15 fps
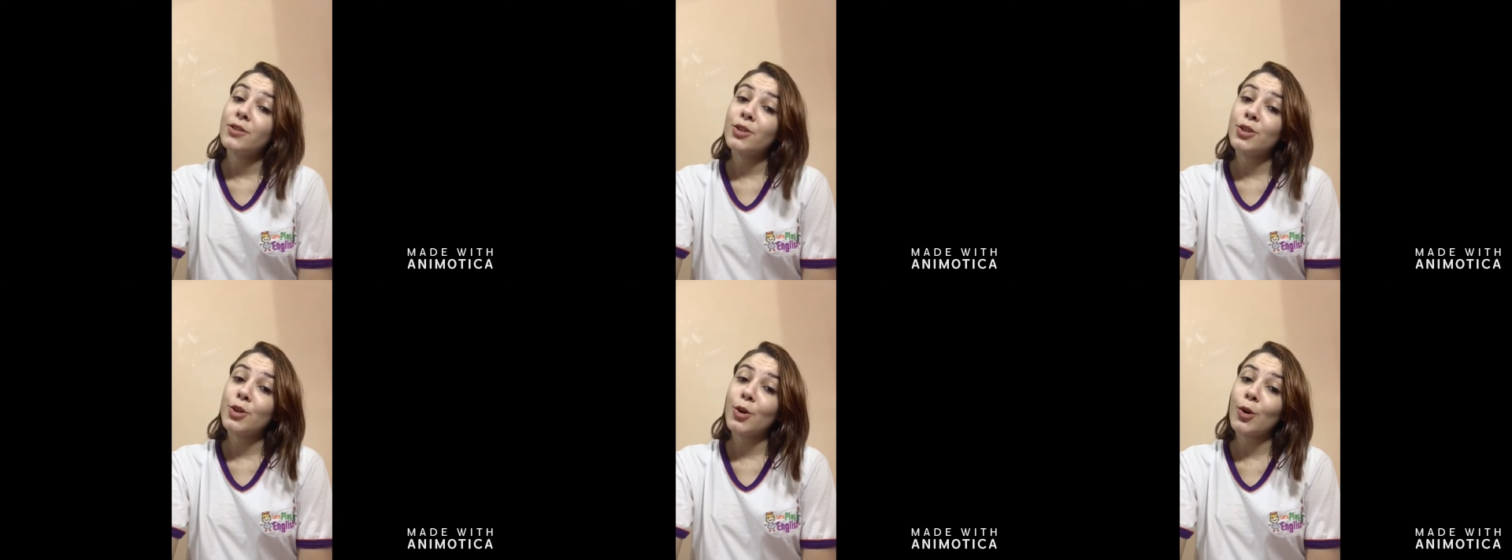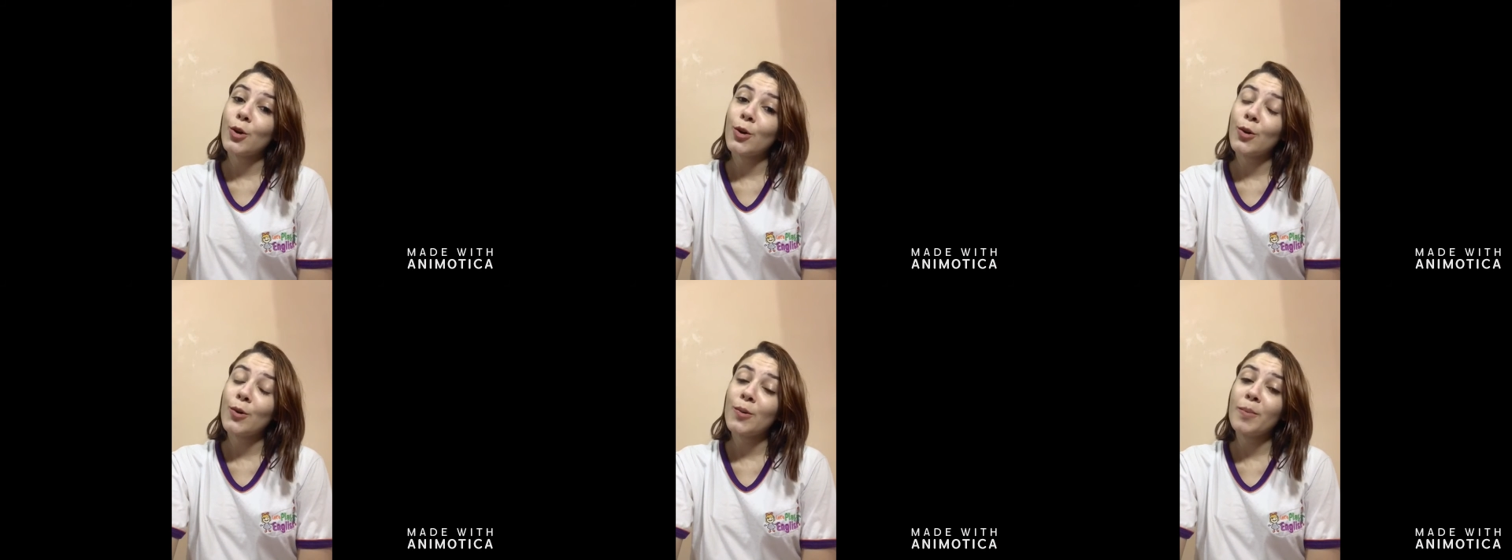
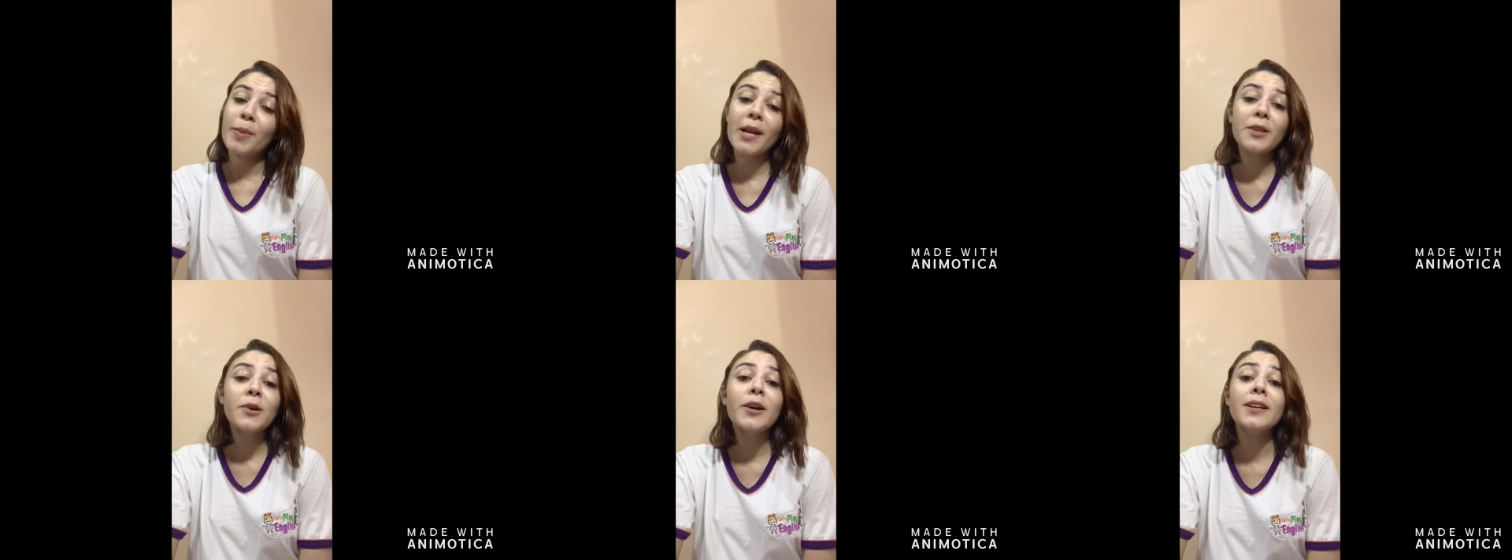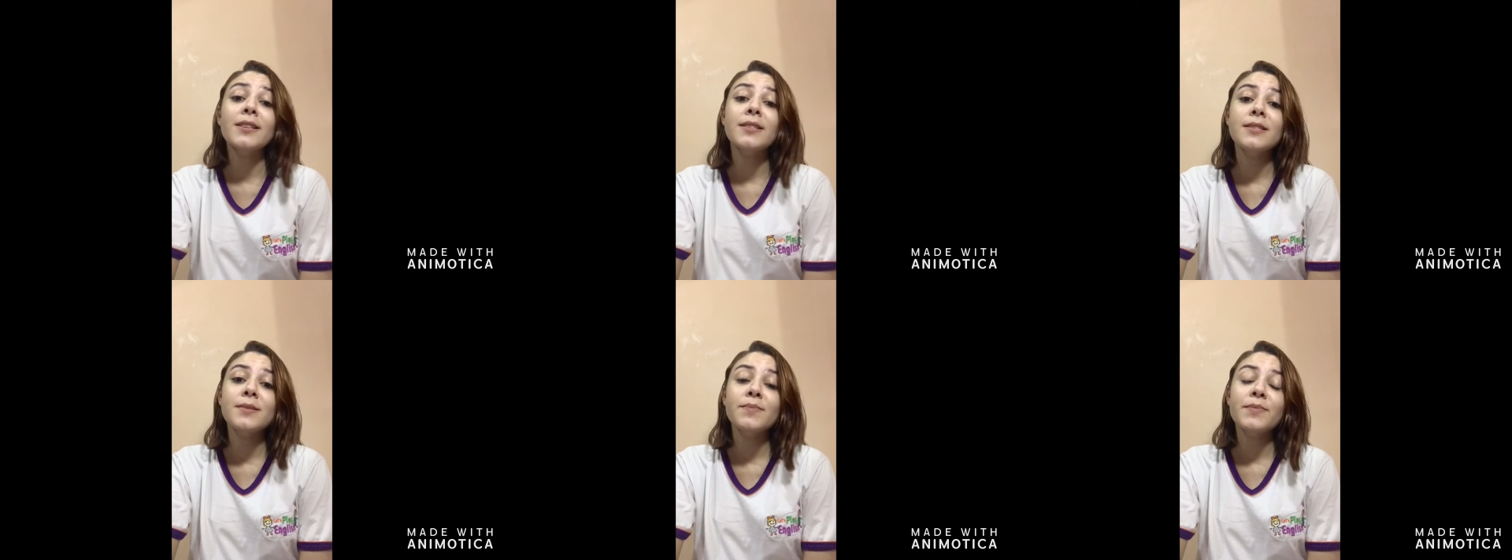So, Pré
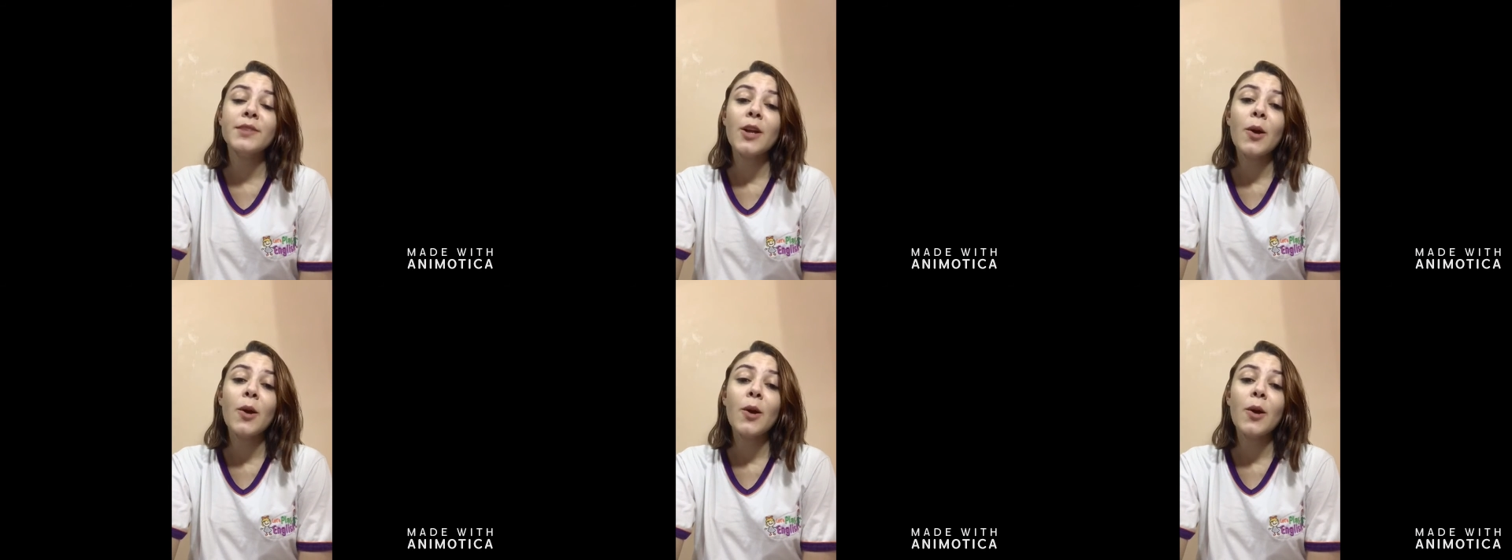dois,